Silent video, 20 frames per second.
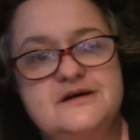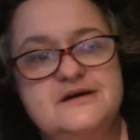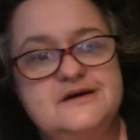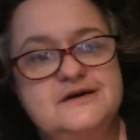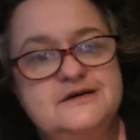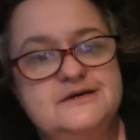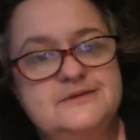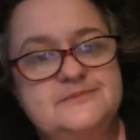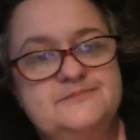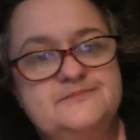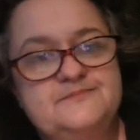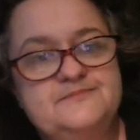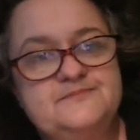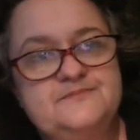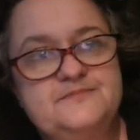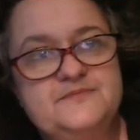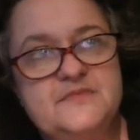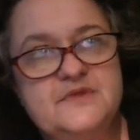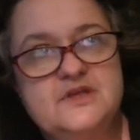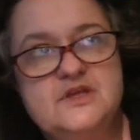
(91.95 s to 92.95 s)
Um,
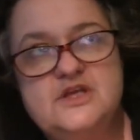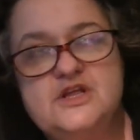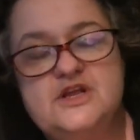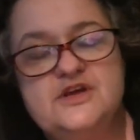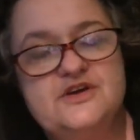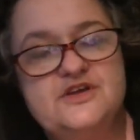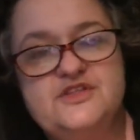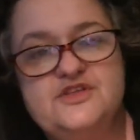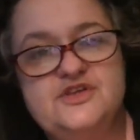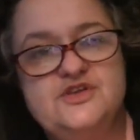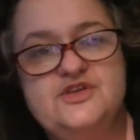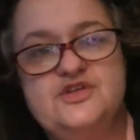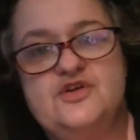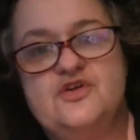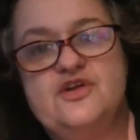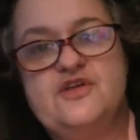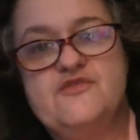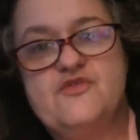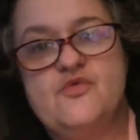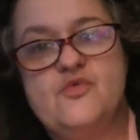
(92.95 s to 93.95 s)
you know, and you
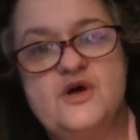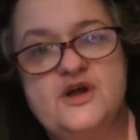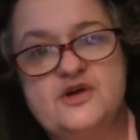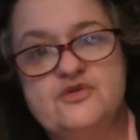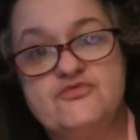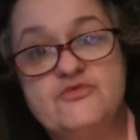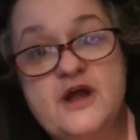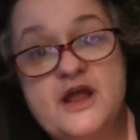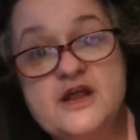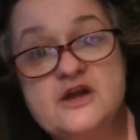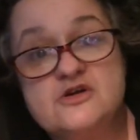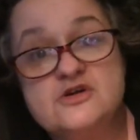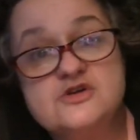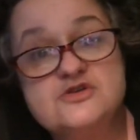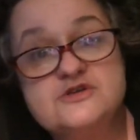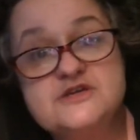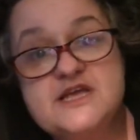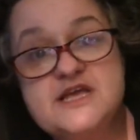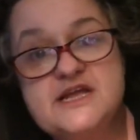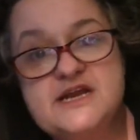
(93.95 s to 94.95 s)
don't even want to write or
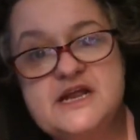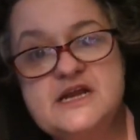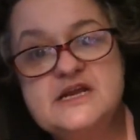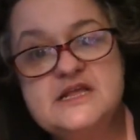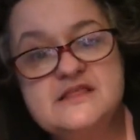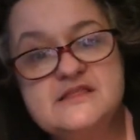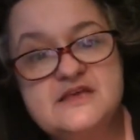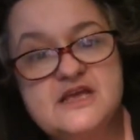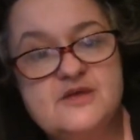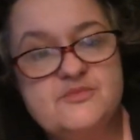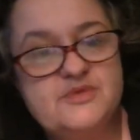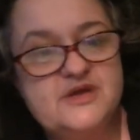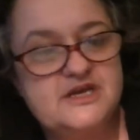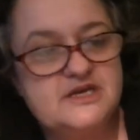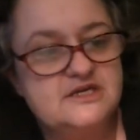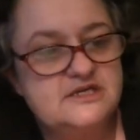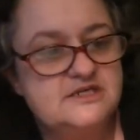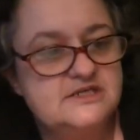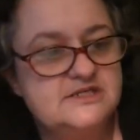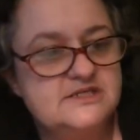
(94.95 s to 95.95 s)
create anything
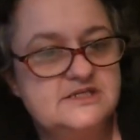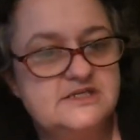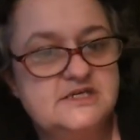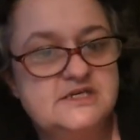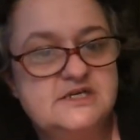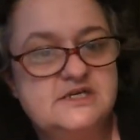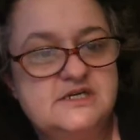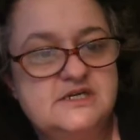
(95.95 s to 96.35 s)
because